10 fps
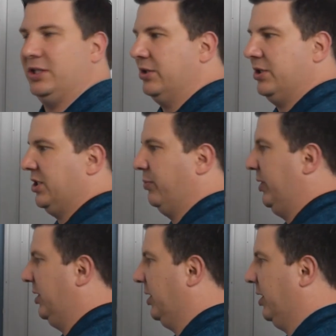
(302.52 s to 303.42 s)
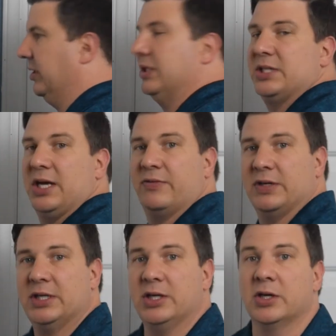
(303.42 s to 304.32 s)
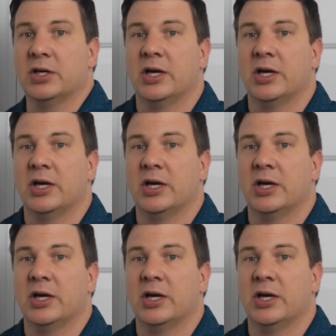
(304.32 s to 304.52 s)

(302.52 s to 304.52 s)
there just appeared all this stuff on here.